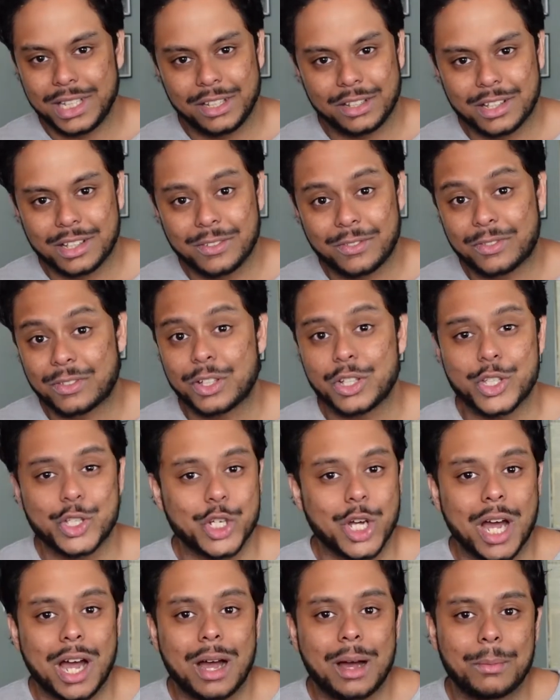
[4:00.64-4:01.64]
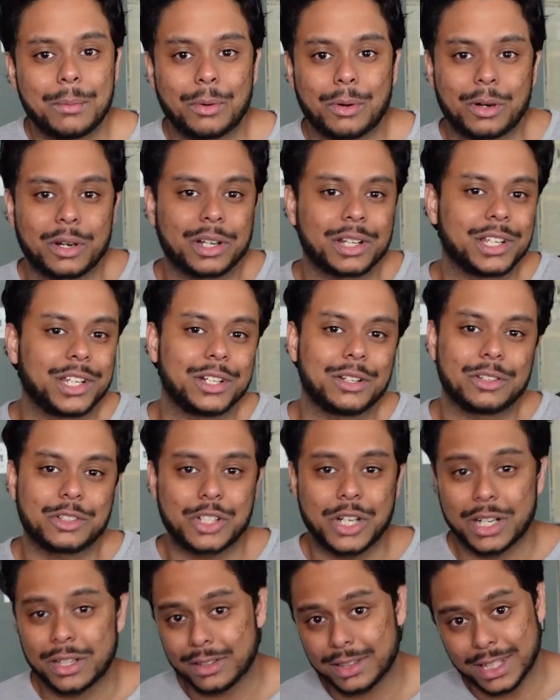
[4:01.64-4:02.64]
looking for a job, or you know,
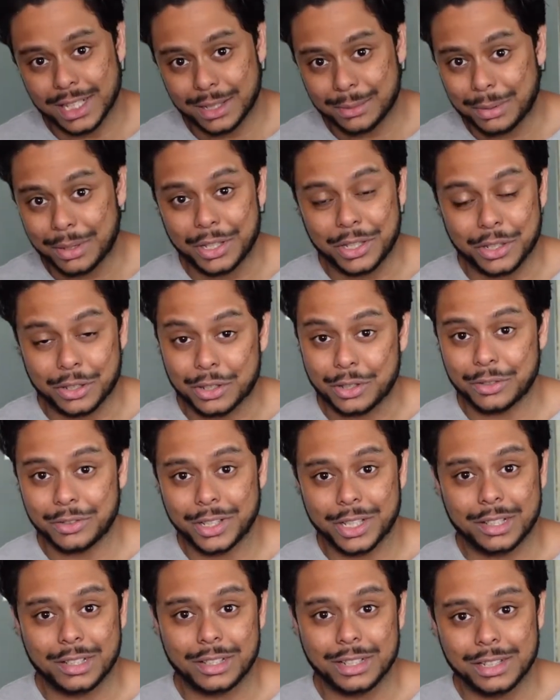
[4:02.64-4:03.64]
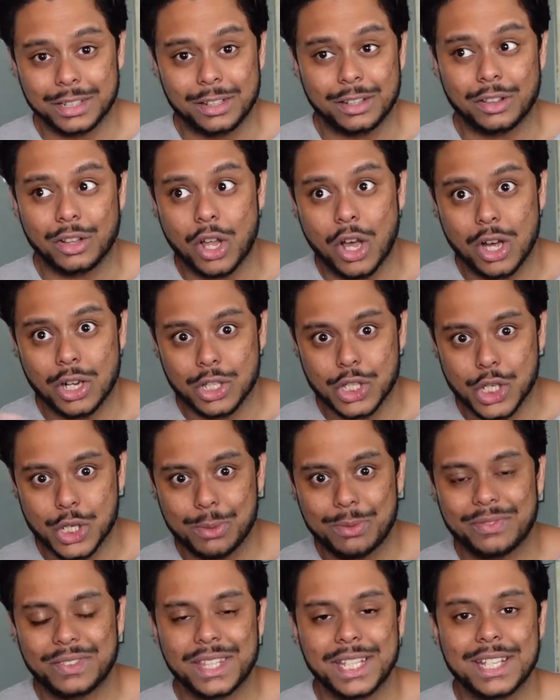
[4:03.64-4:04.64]
trying to think about your career in the long
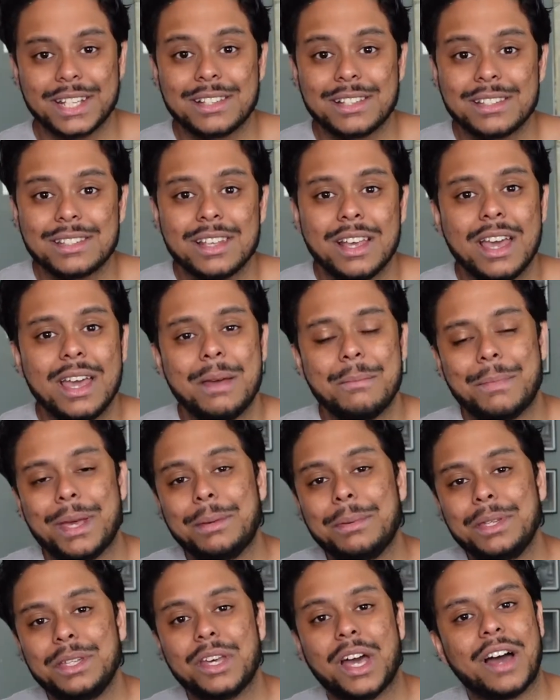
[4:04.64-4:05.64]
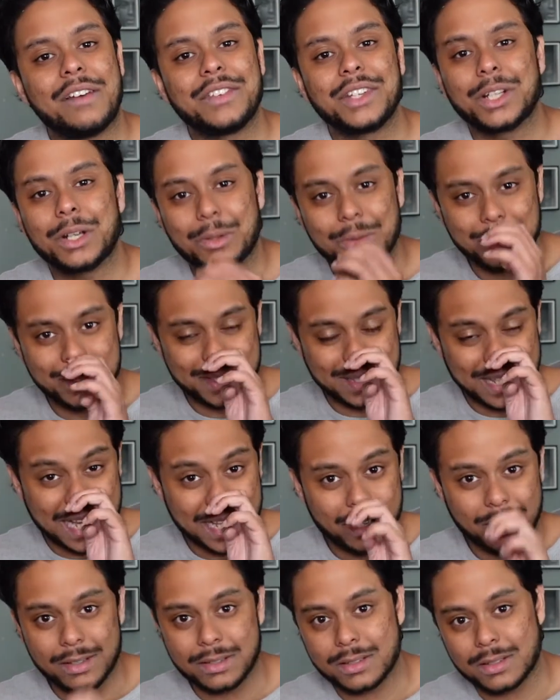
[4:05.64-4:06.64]
term of things. Maybe you have your own side
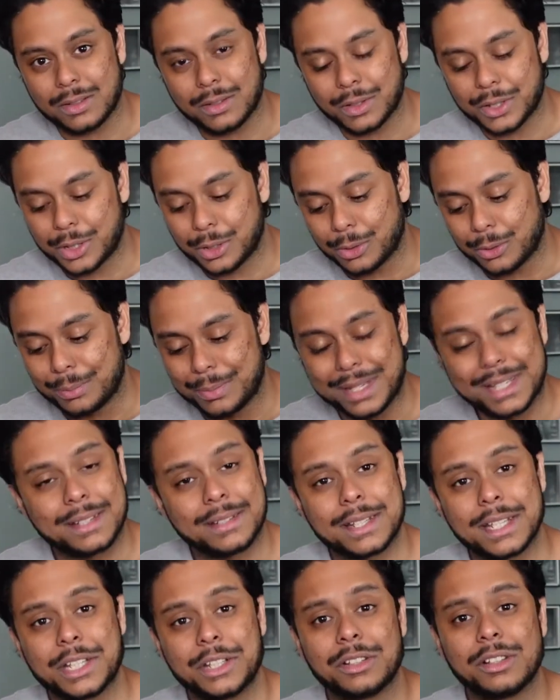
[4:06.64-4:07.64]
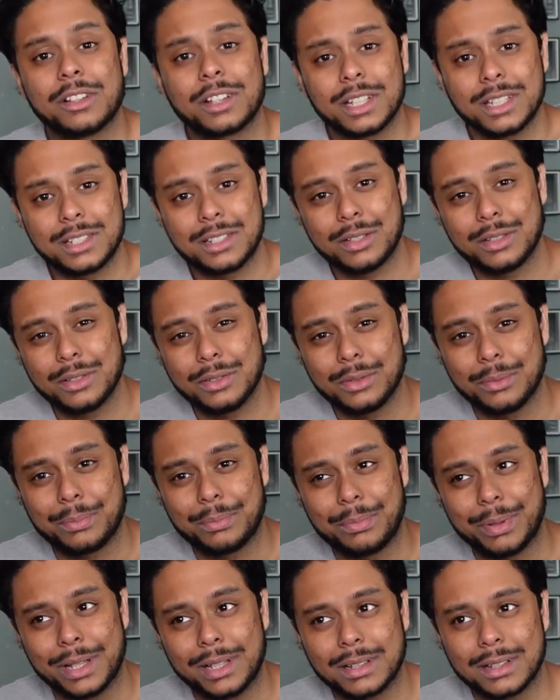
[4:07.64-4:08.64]
hustle or your own business and you're looking to
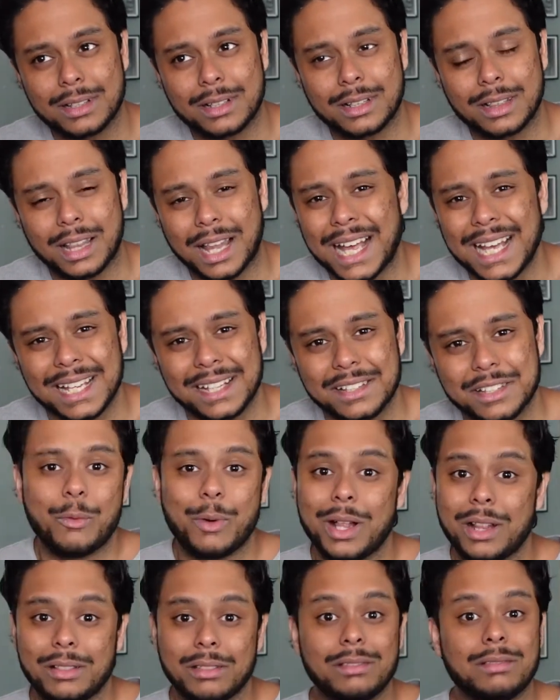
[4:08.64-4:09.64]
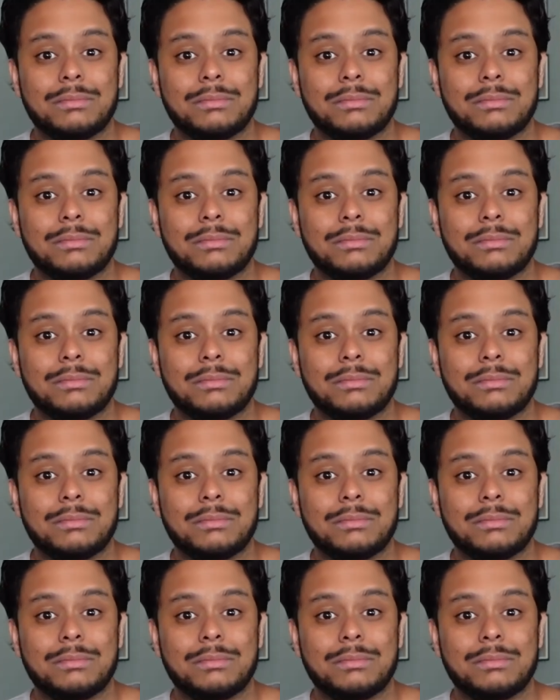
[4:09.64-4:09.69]
build clients. Well,